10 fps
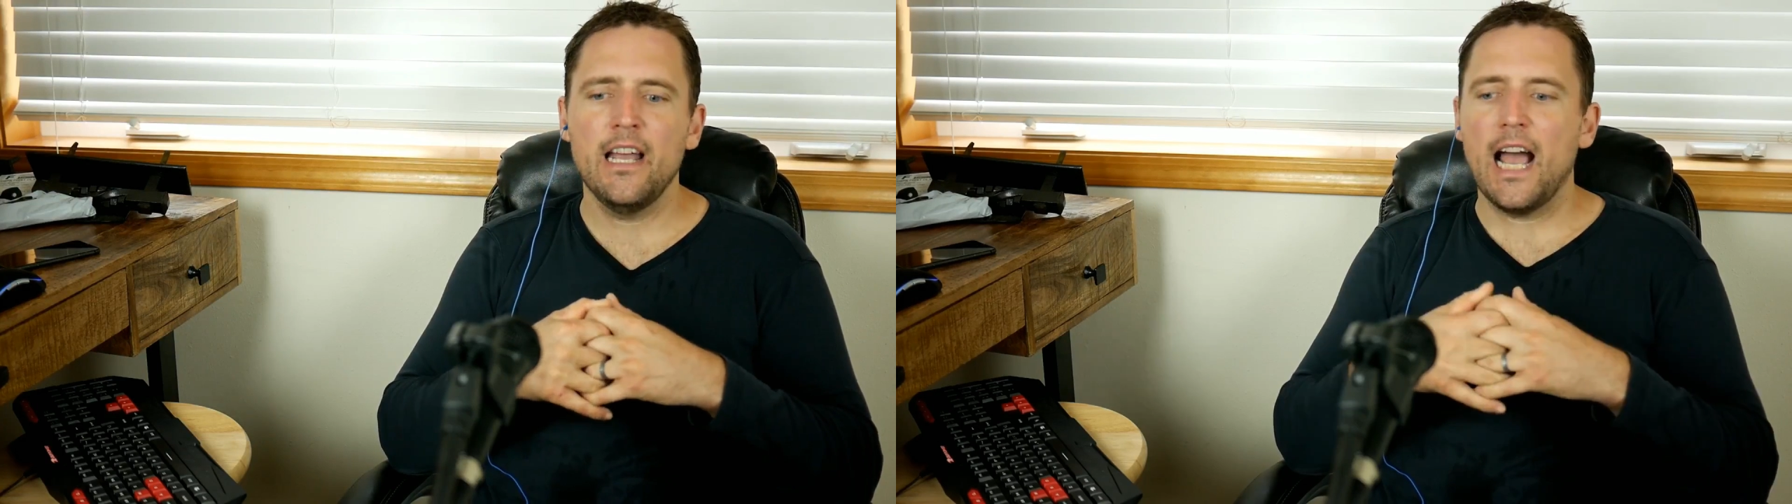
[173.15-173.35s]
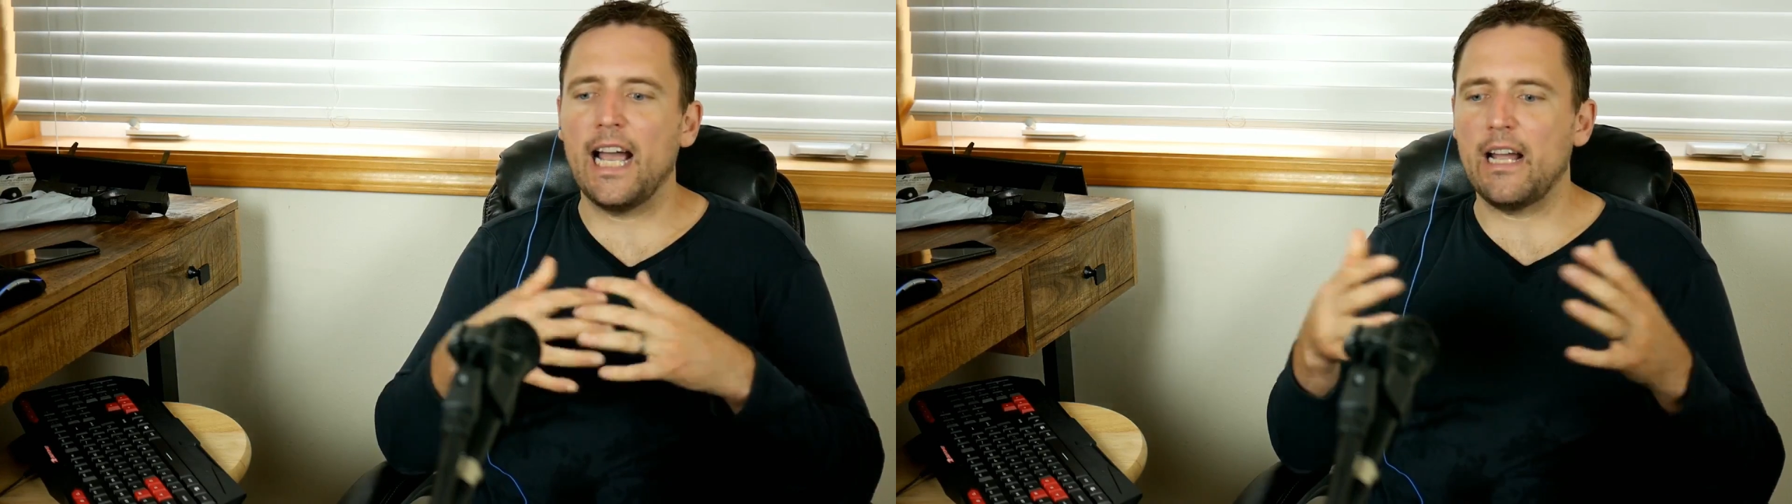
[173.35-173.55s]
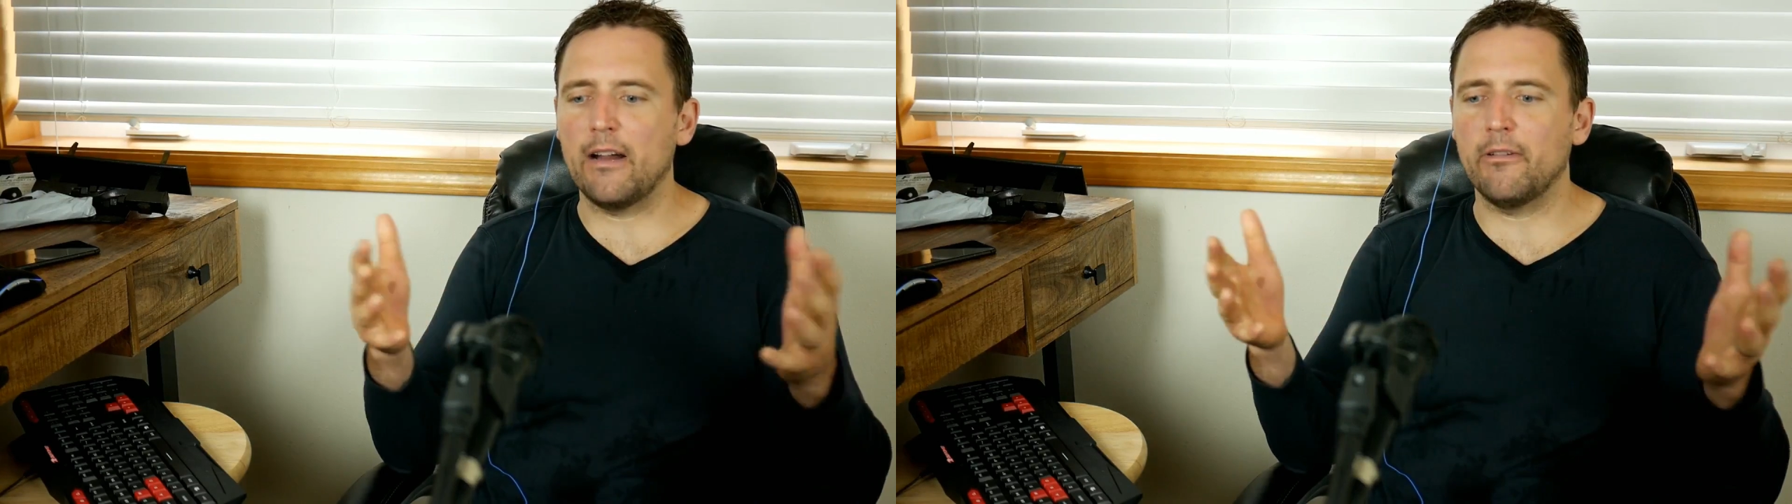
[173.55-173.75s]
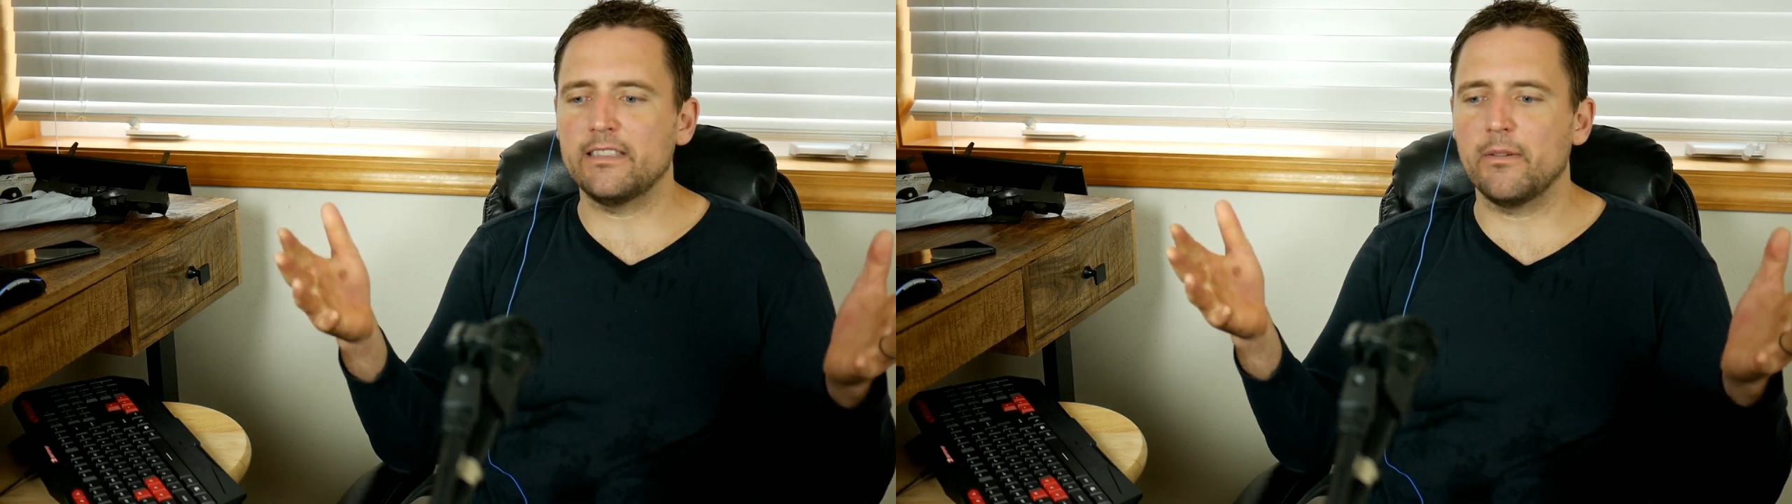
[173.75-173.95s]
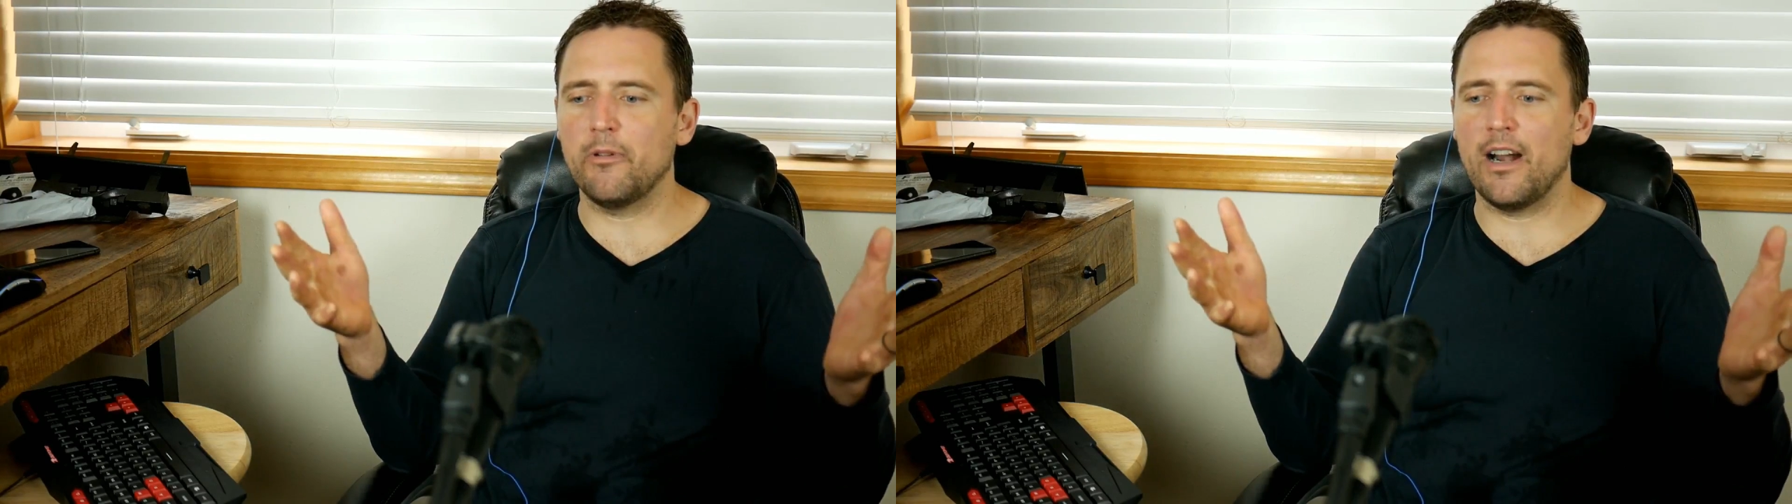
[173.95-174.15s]
I read
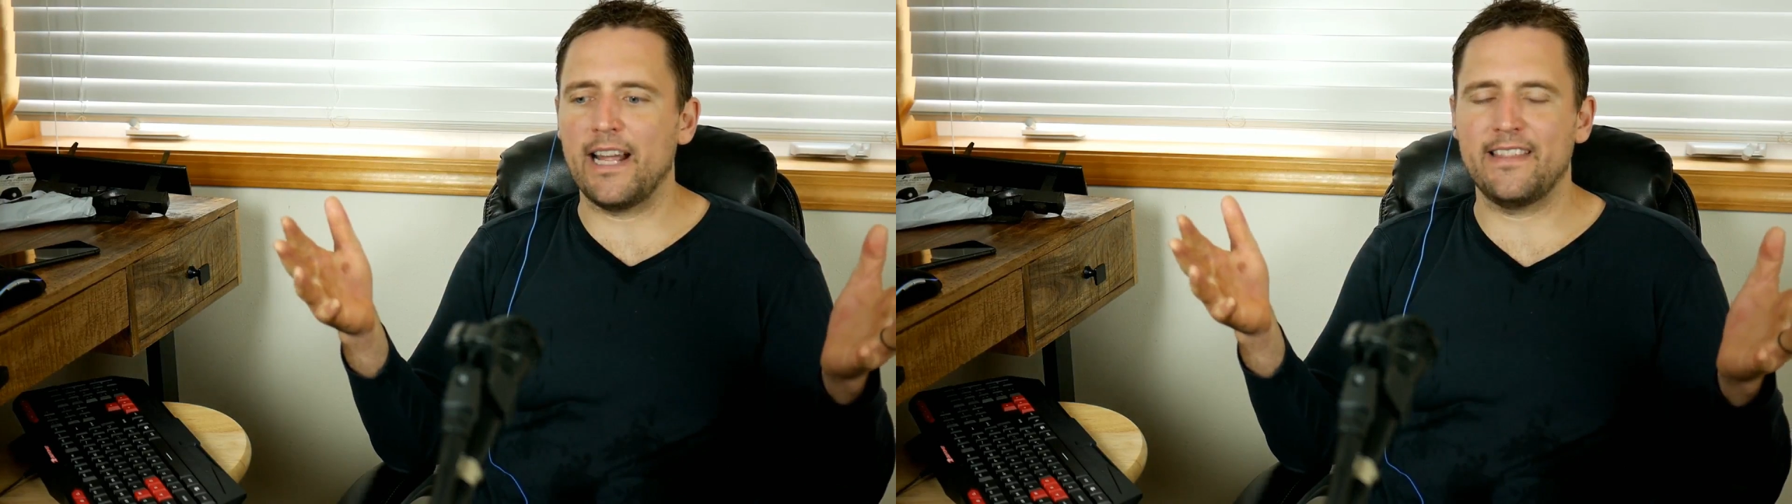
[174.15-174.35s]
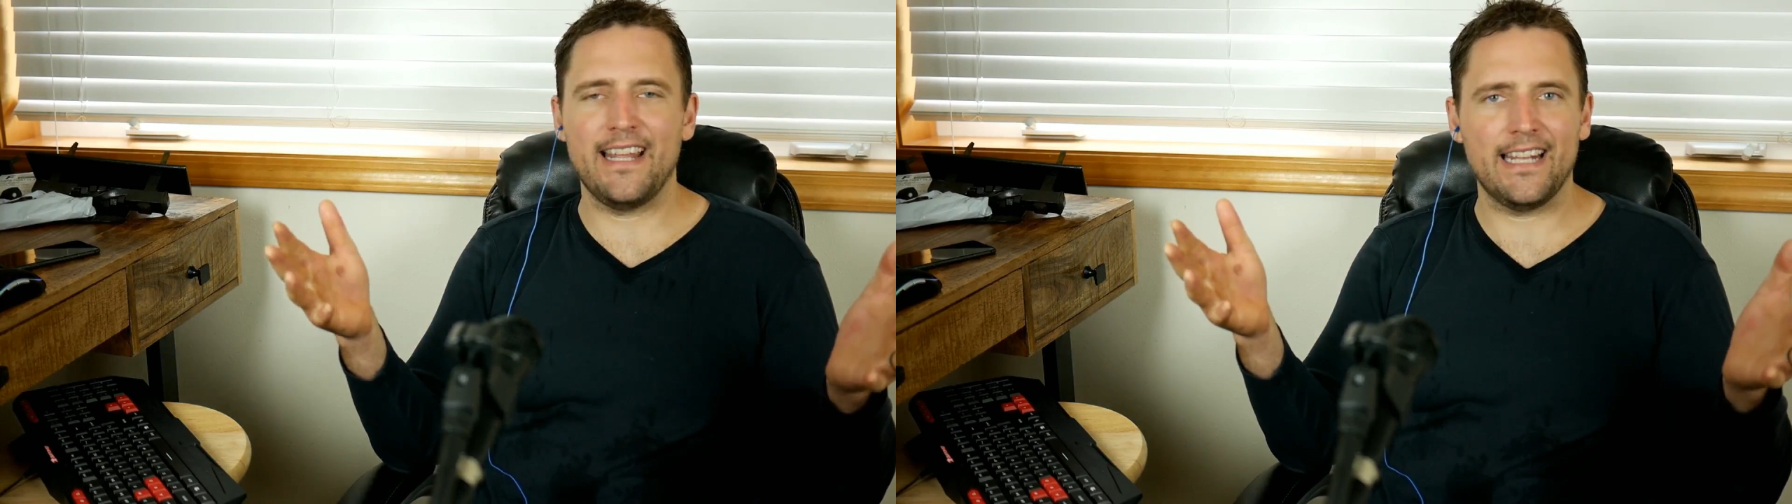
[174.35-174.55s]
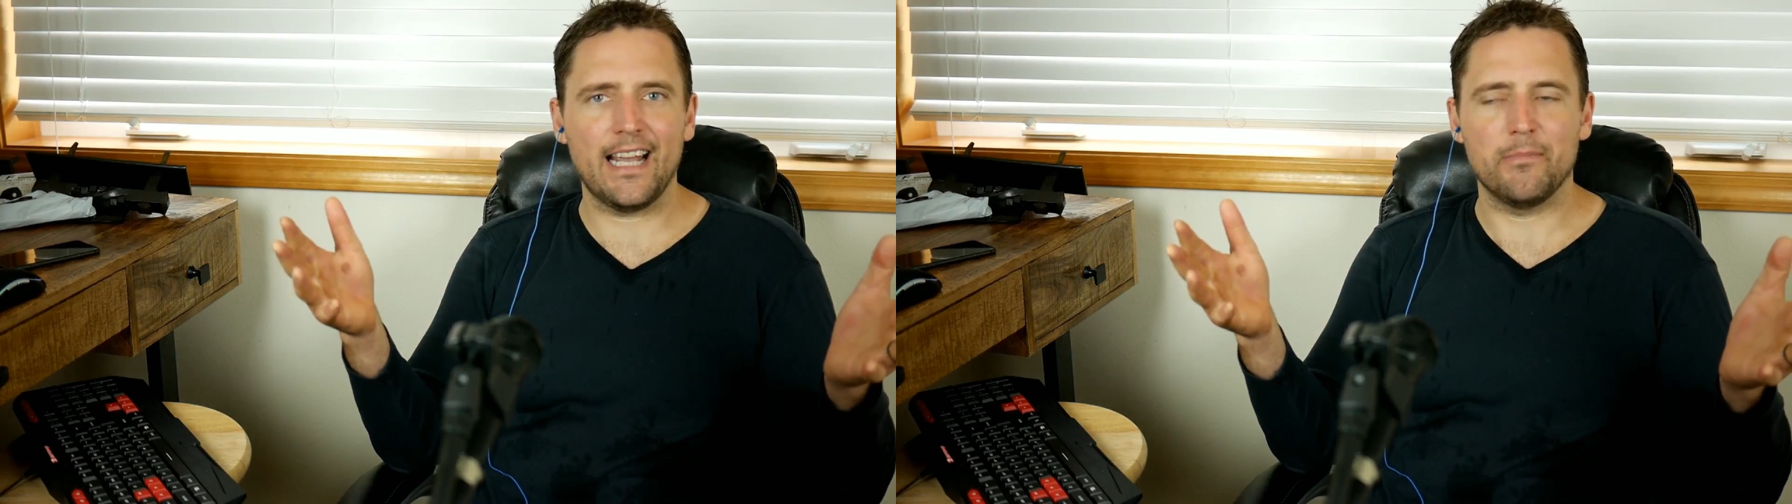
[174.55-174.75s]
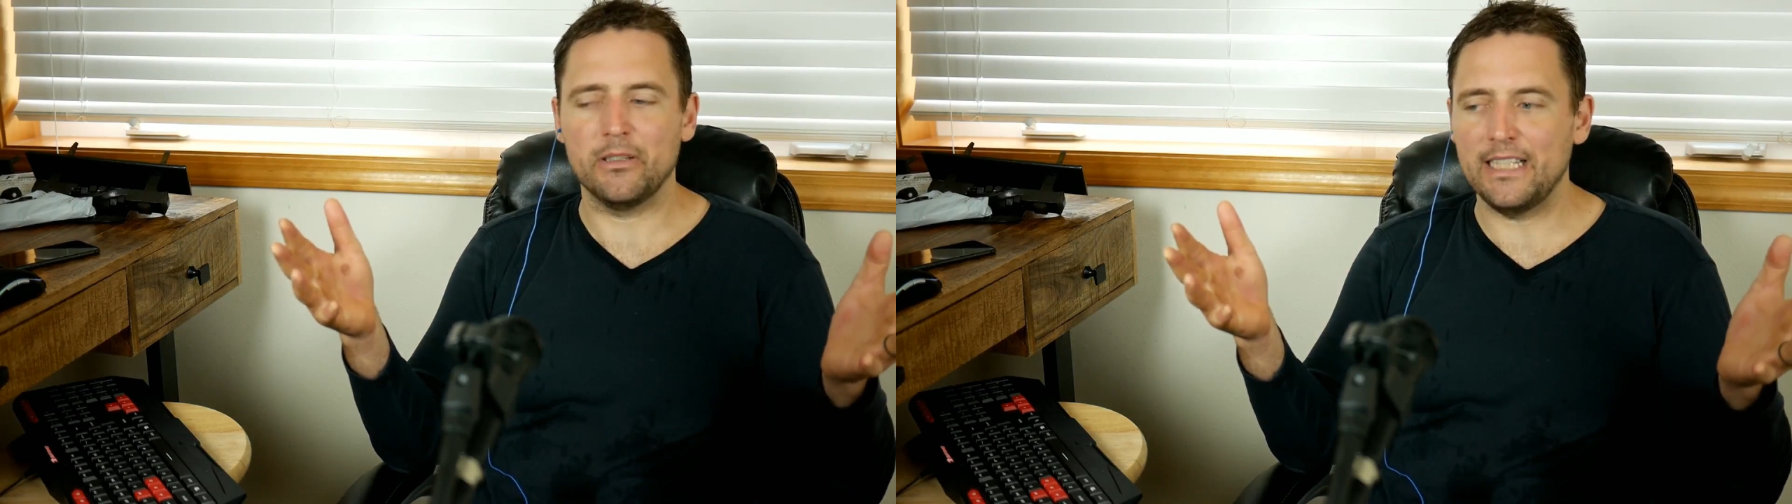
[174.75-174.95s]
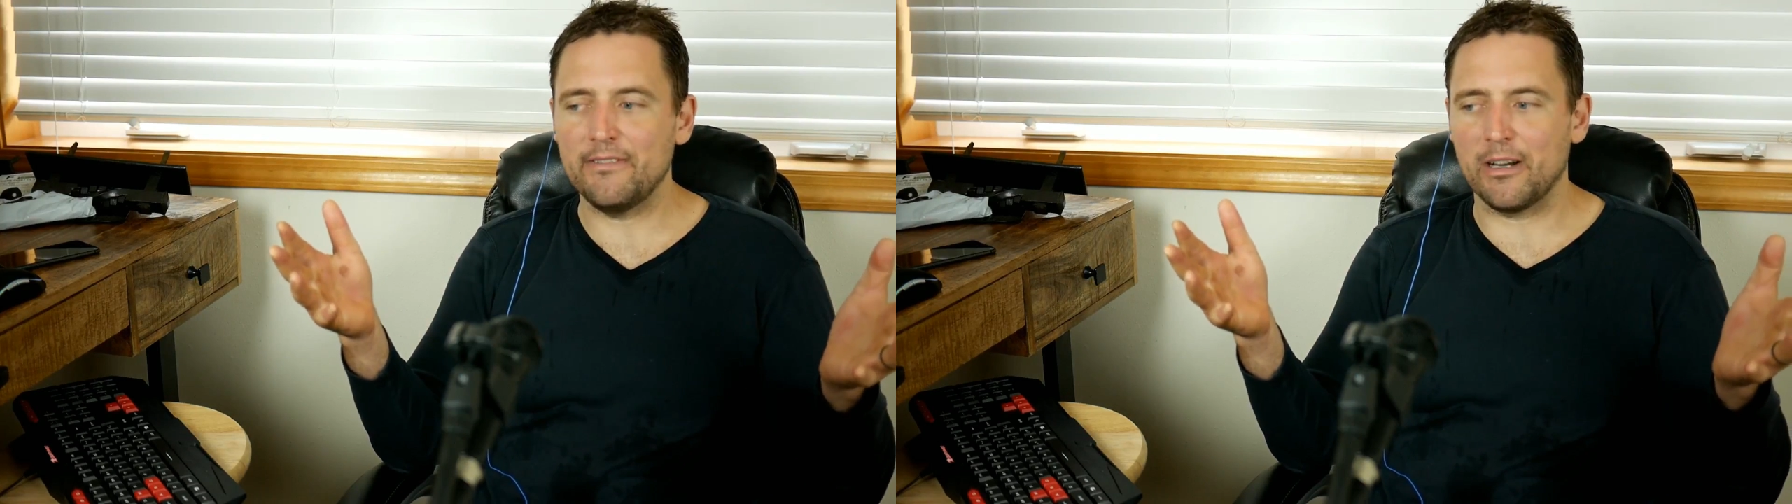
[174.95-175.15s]
somewhere, I believe